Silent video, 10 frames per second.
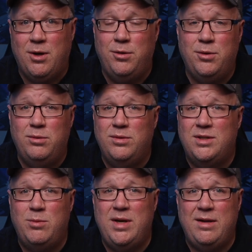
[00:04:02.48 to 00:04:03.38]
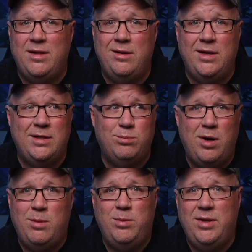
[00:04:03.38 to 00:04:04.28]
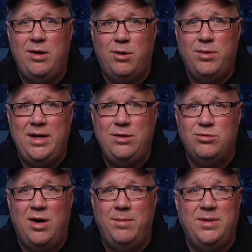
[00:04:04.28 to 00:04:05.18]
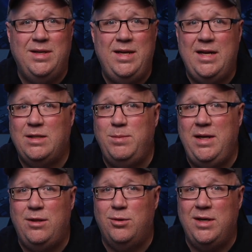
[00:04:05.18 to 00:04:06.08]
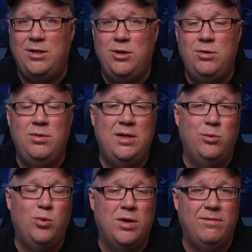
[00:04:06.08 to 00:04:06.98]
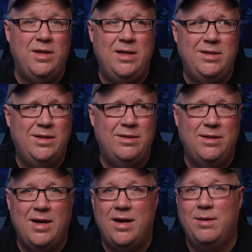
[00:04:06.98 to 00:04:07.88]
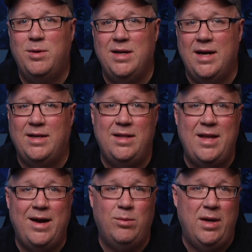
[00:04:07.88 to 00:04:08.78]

Although someone out there has probably already dropped an ESP32 in one of these and got them connected that